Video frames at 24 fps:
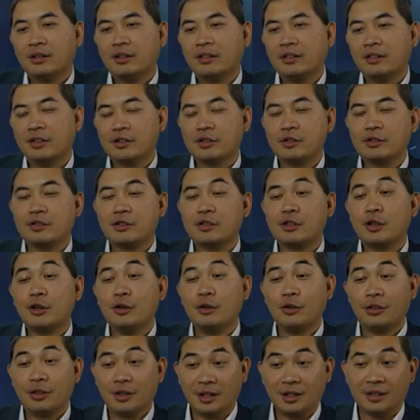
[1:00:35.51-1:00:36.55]
there's two
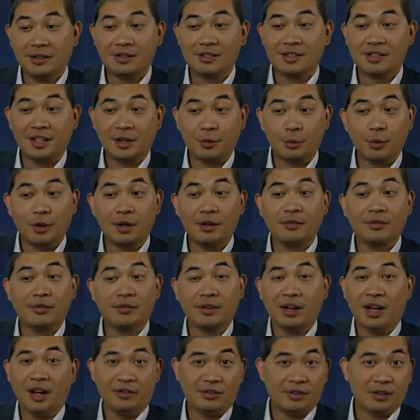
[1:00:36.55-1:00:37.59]
things that we've
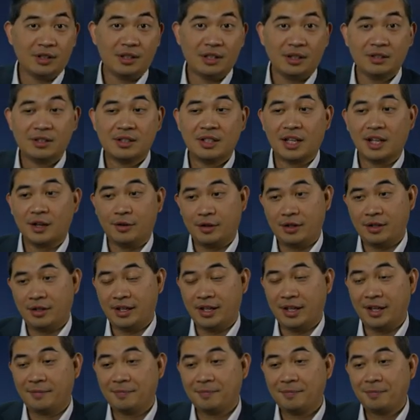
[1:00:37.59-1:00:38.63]
ever done to get rid of
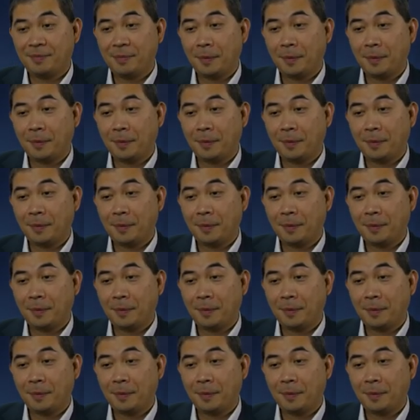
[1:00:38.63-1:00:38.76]
that.